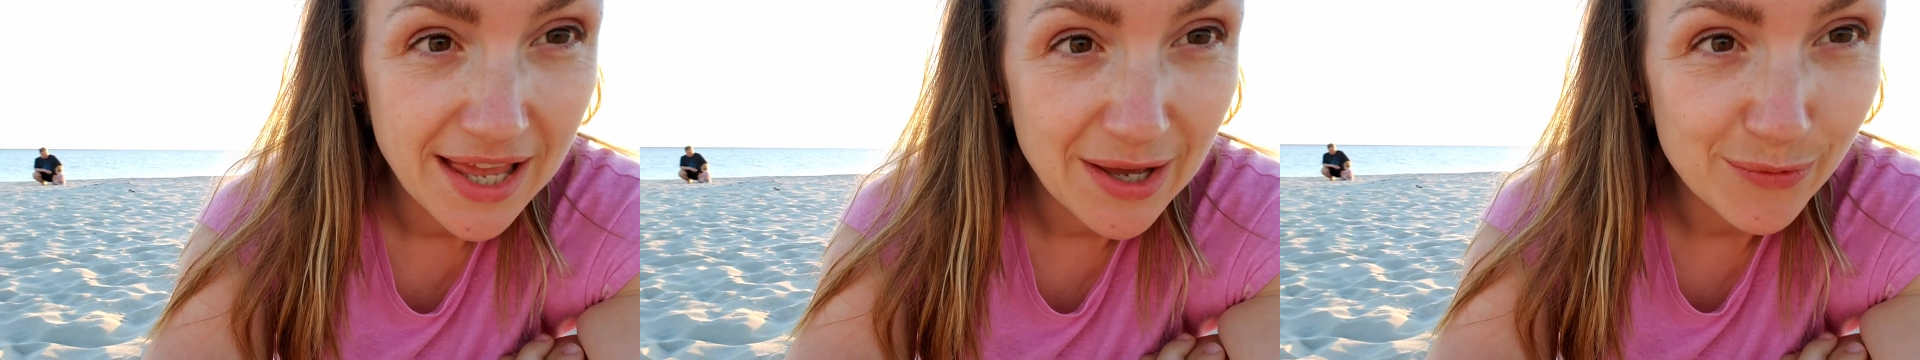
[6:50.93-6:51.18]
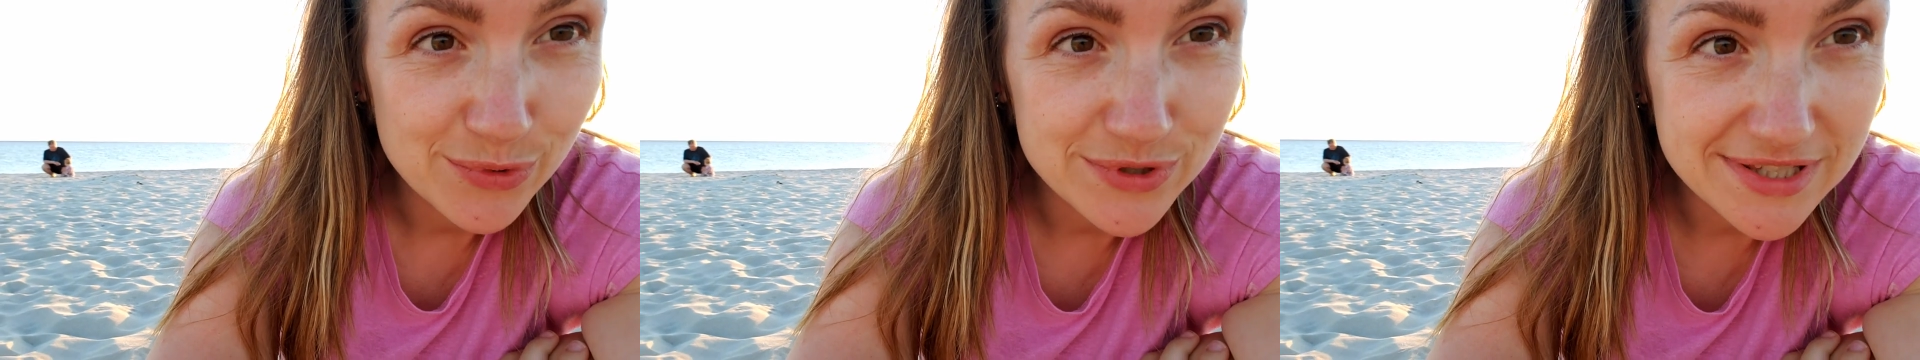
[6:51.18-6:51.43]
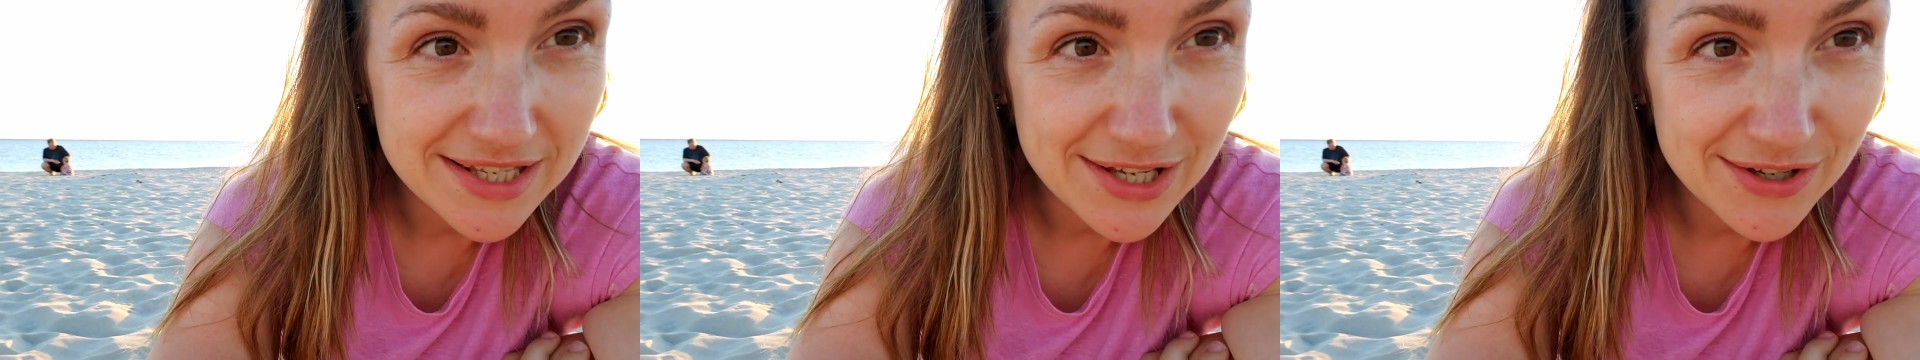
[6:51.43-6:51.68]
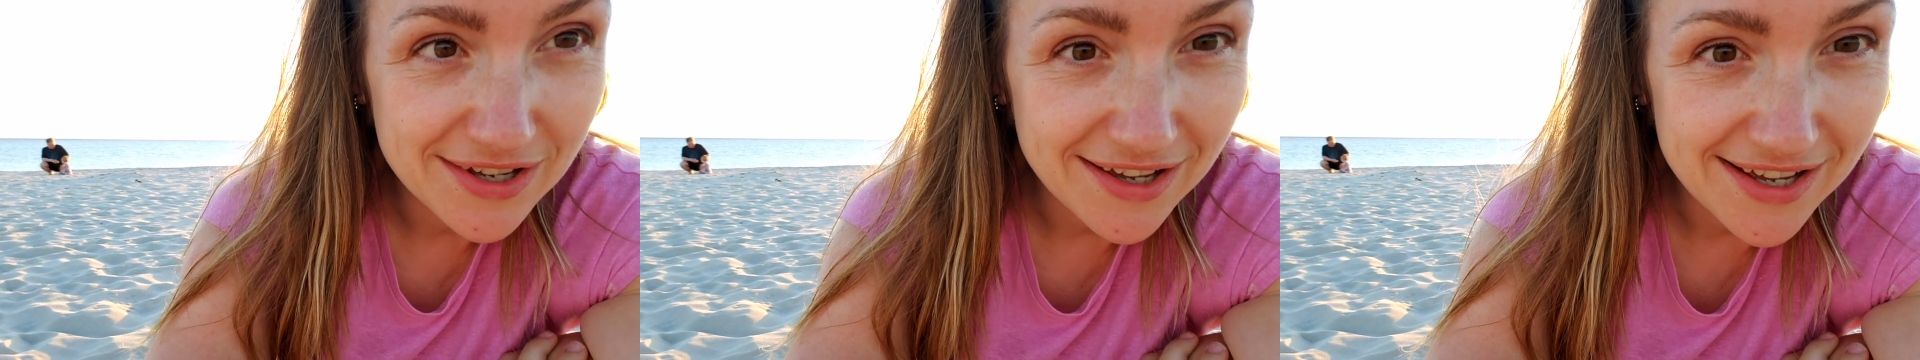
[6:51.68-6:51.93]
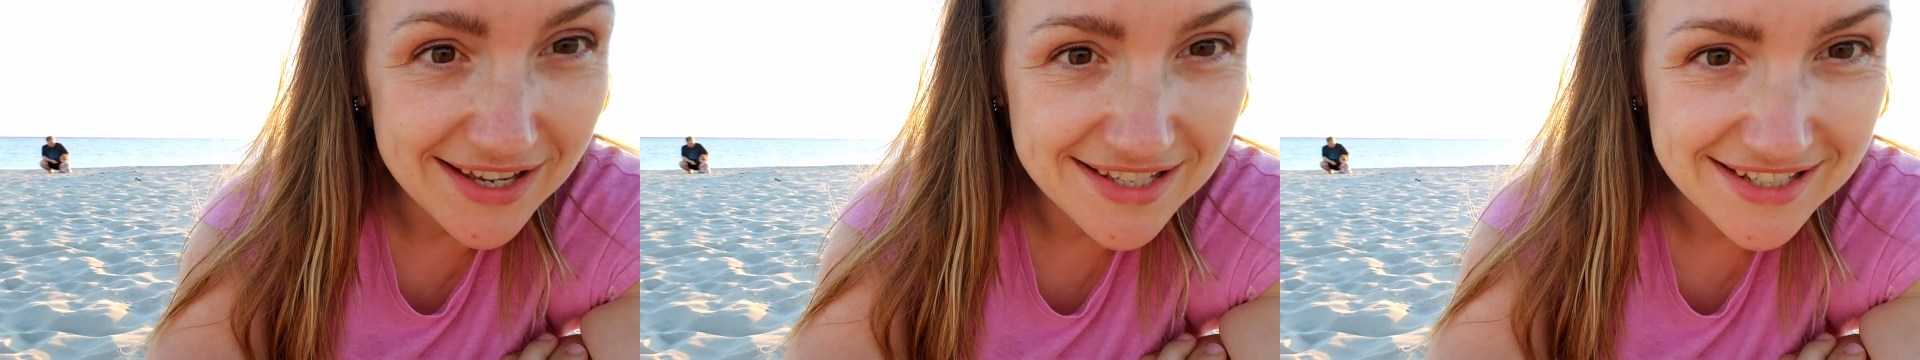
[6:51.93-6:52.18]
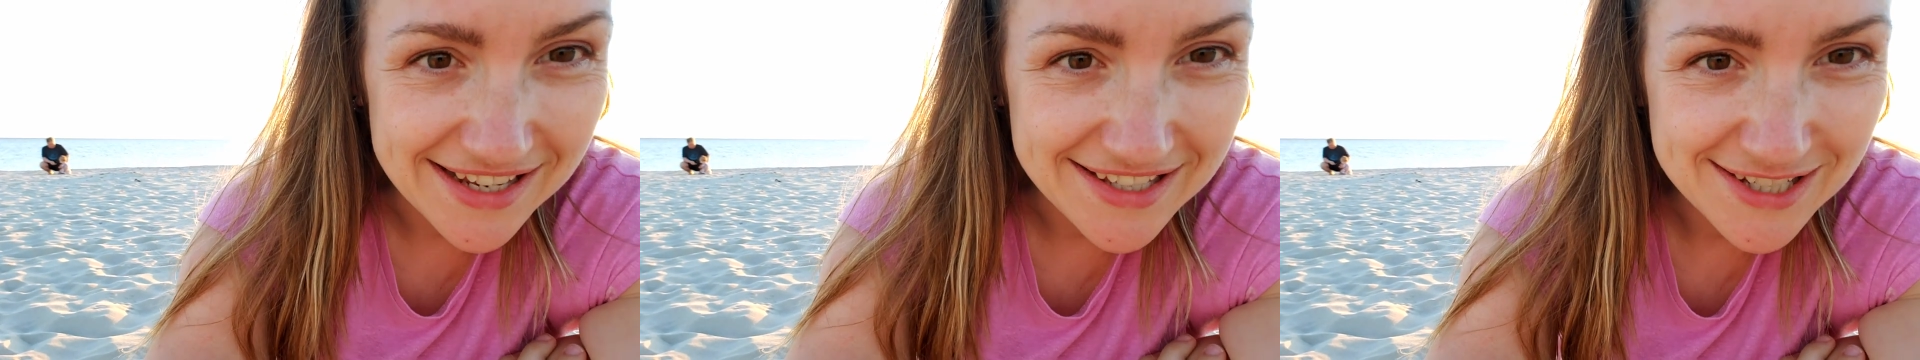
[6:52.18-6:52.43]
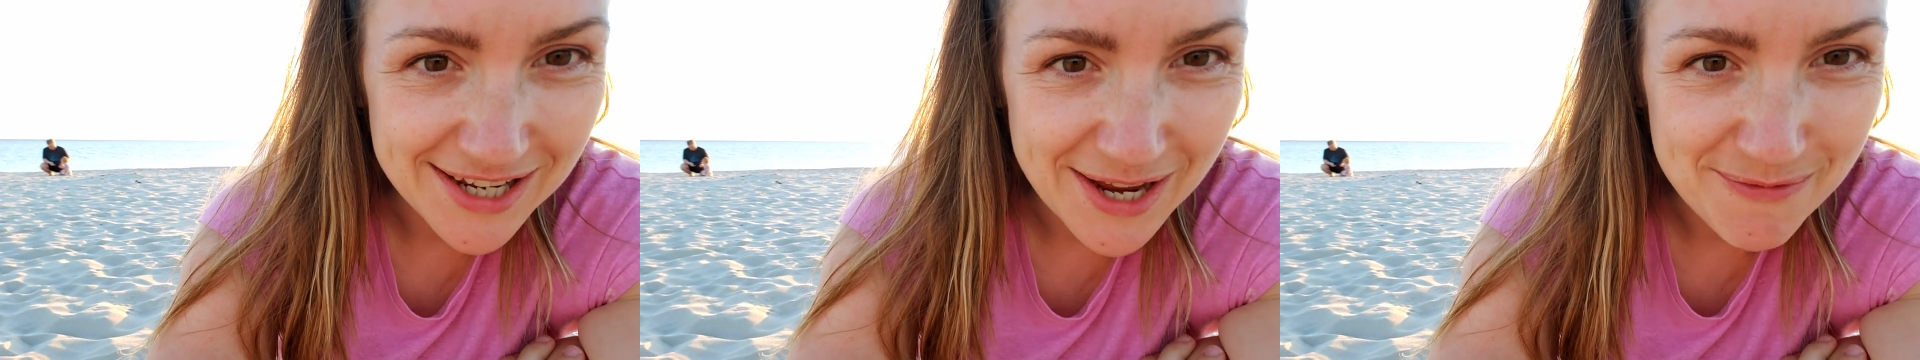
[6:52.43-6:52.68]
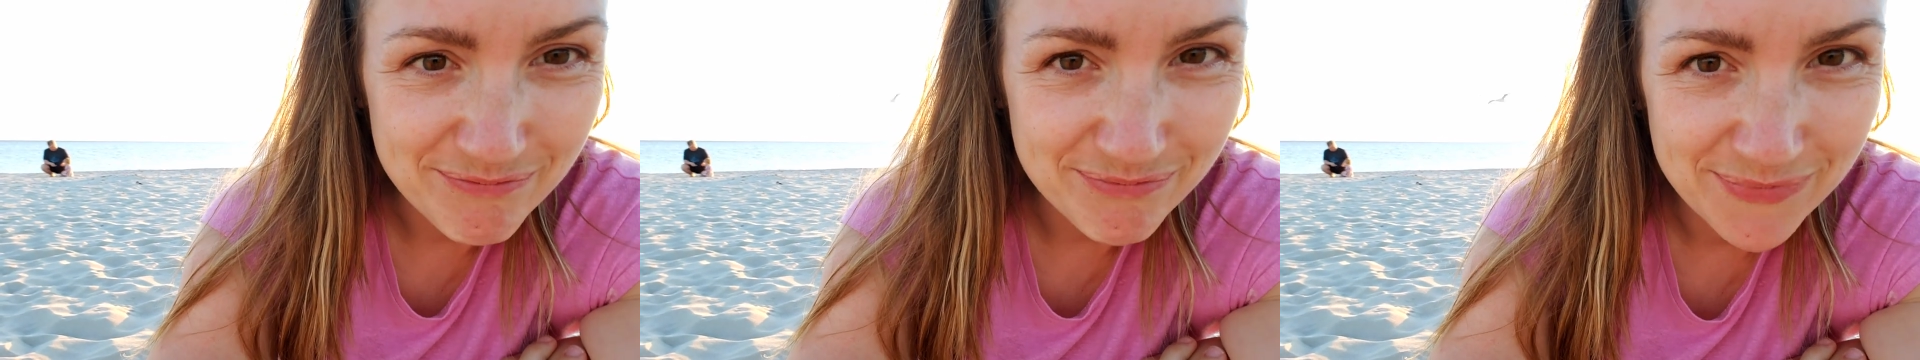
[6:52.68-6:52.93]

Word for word: And we'll see you guys next time.